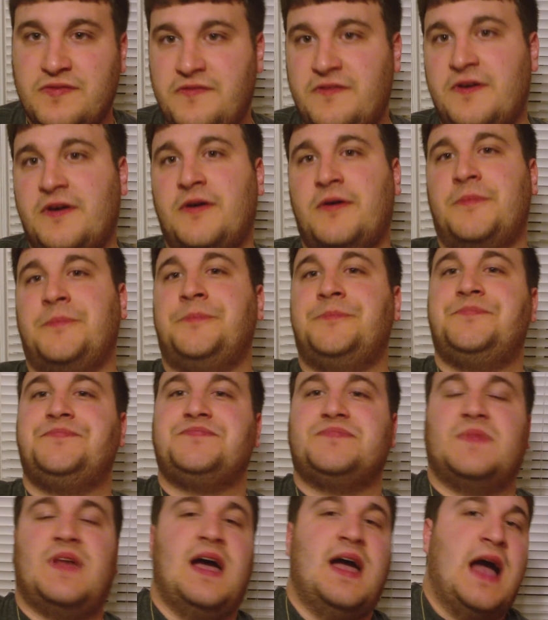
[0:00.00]
the film.
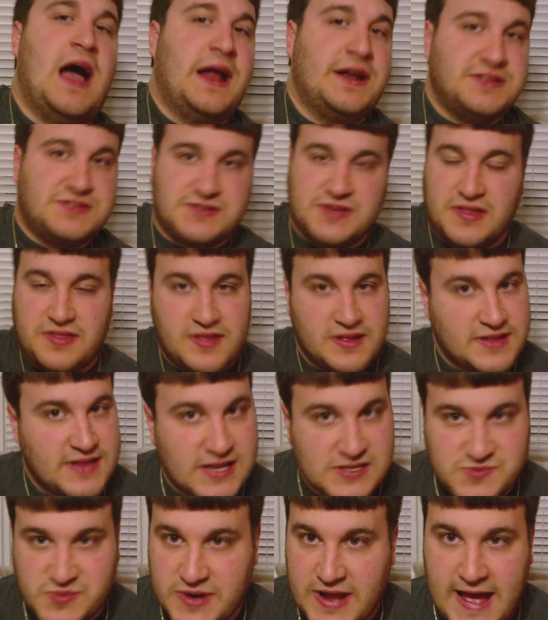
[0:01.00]
I honestly think
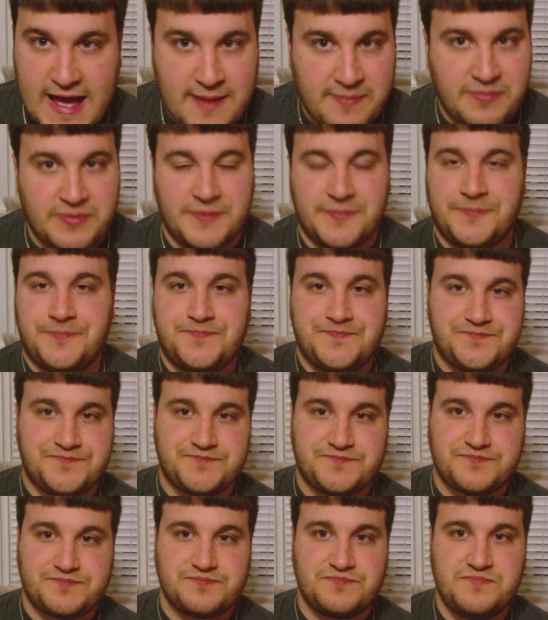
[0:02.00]
that's what happened.
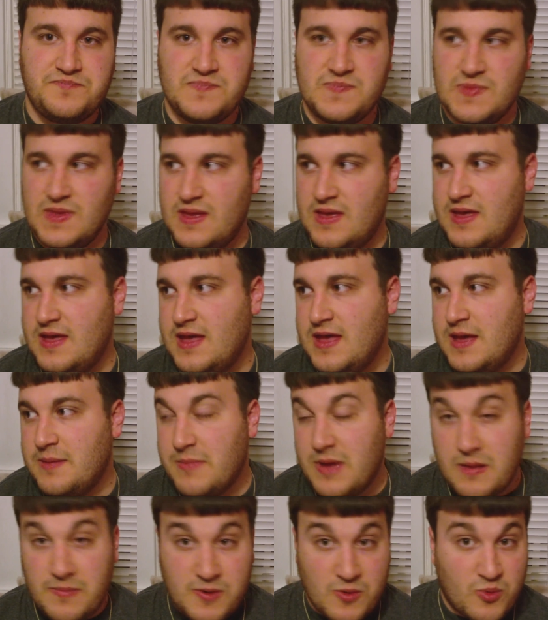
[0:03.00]

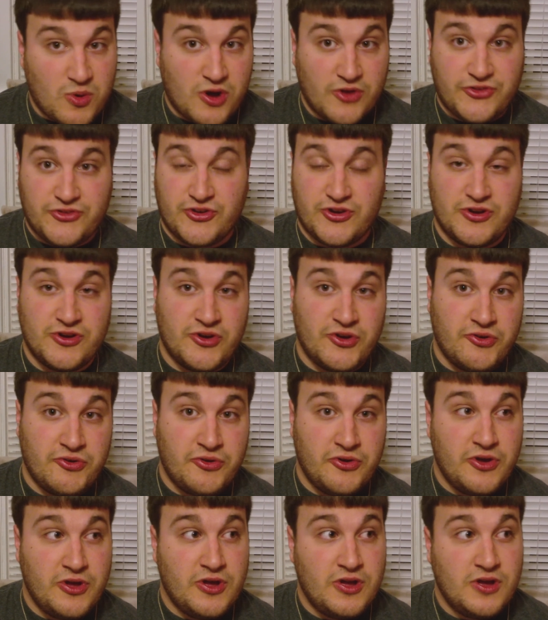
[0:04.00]
Maybe Walter
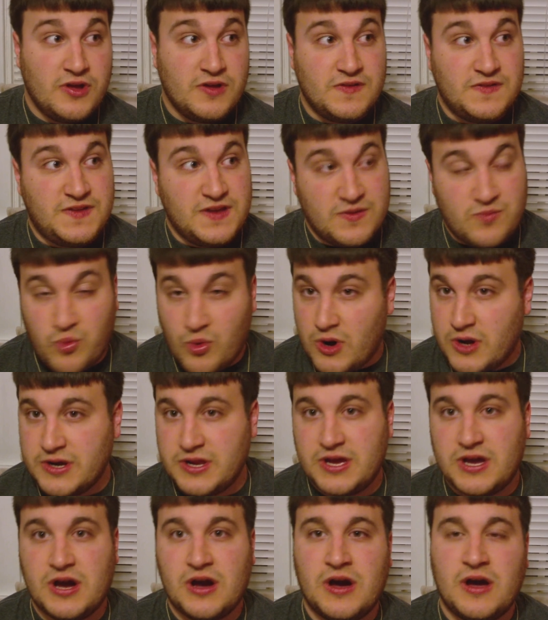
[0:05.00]
Hill did
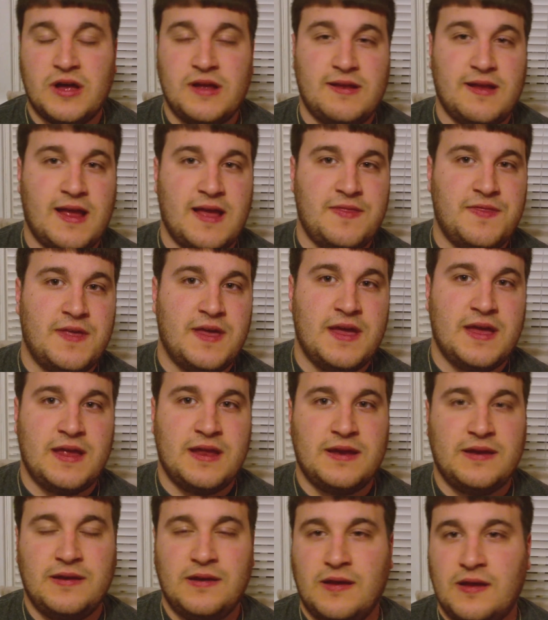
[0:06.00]
one cut and
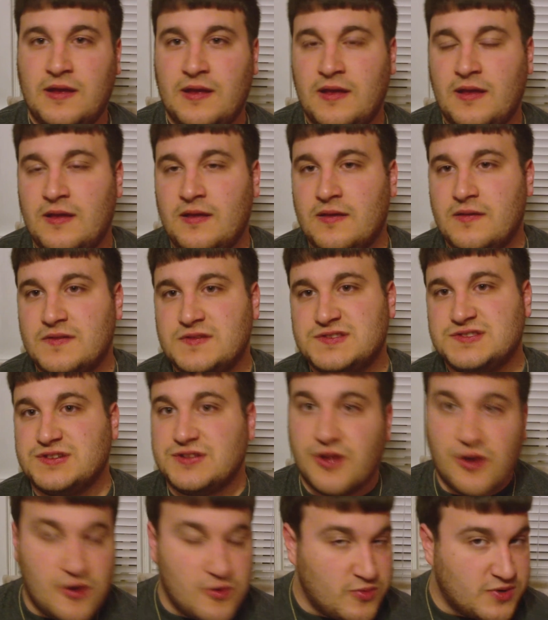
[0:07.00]
then
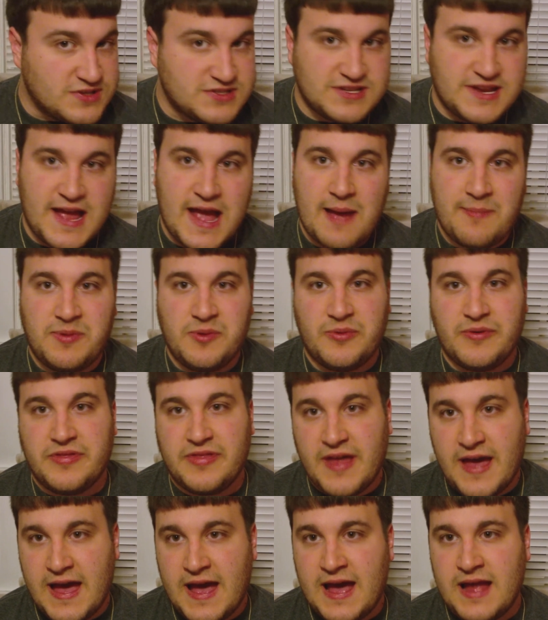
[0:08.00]
Stallone wasn't happy with
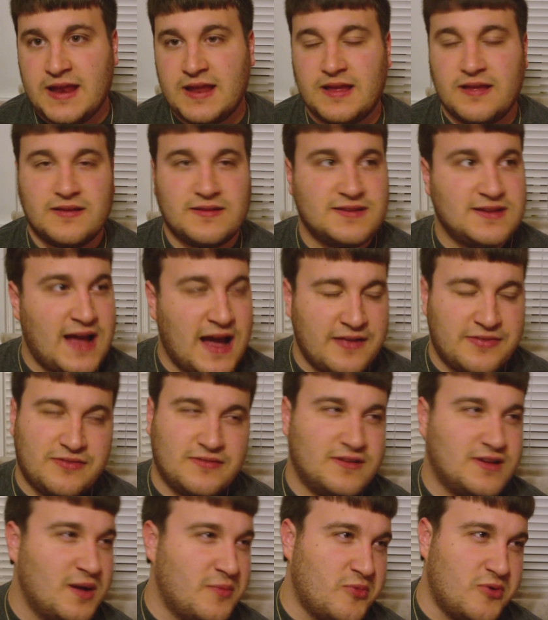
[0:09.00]
that.
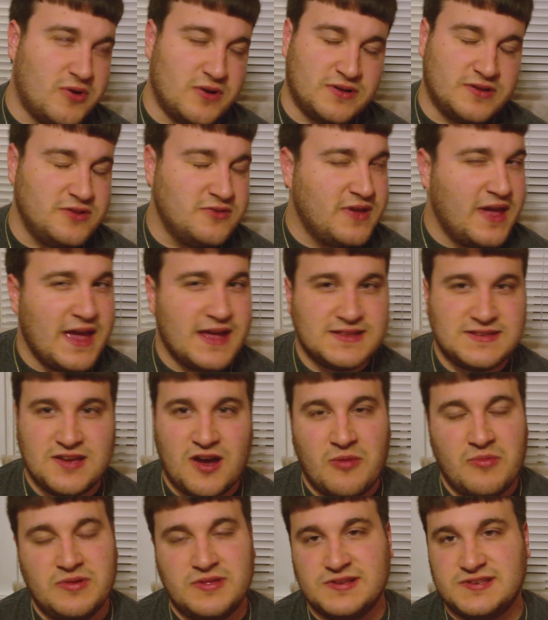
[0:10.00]
Come on, you can't
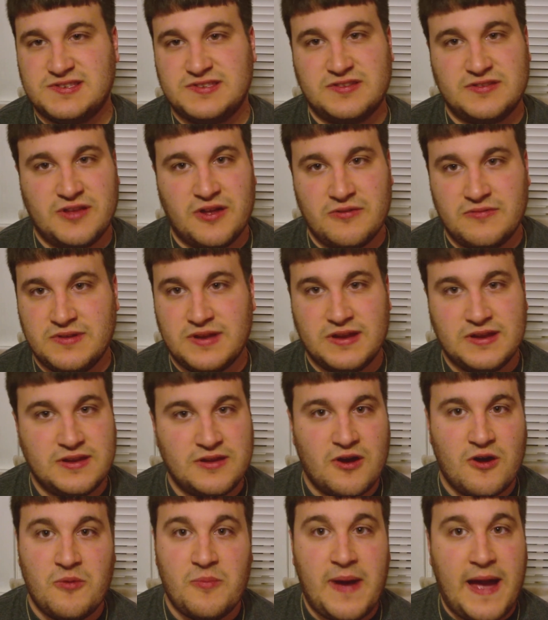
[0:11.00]
tell me that Stallone didn't
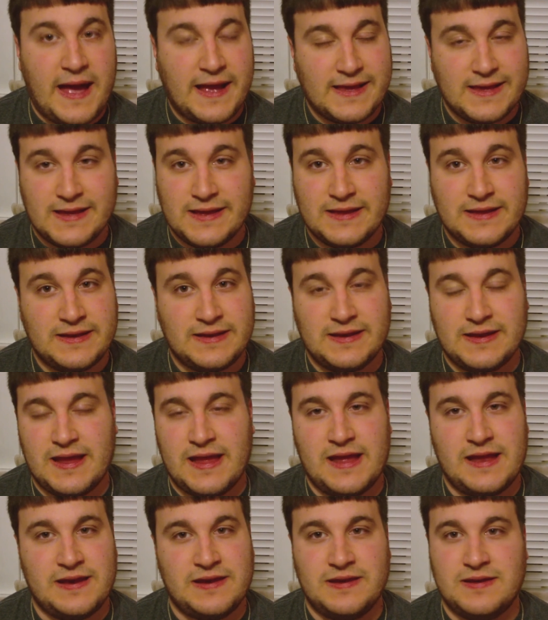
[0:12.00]
go back in
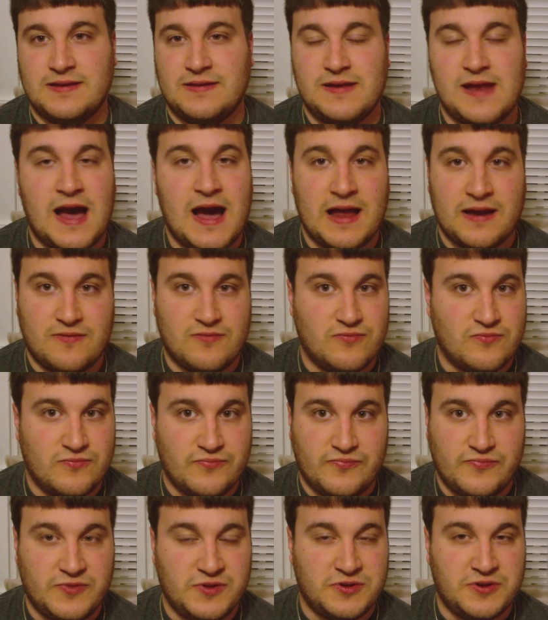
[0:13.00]
and not,
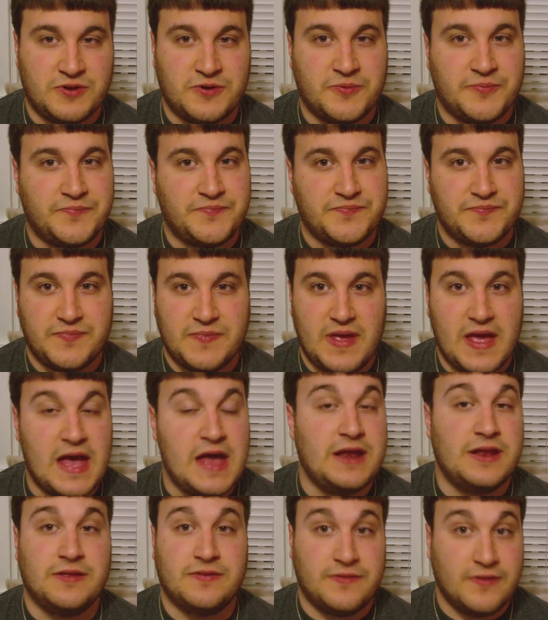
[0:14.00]
you know,
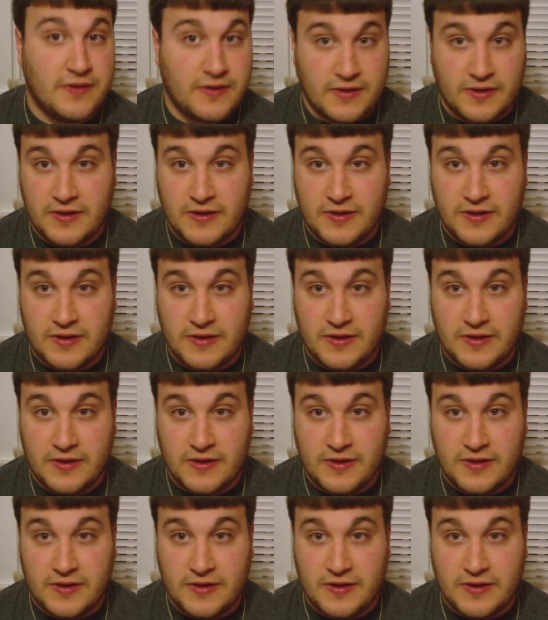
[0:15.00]
edit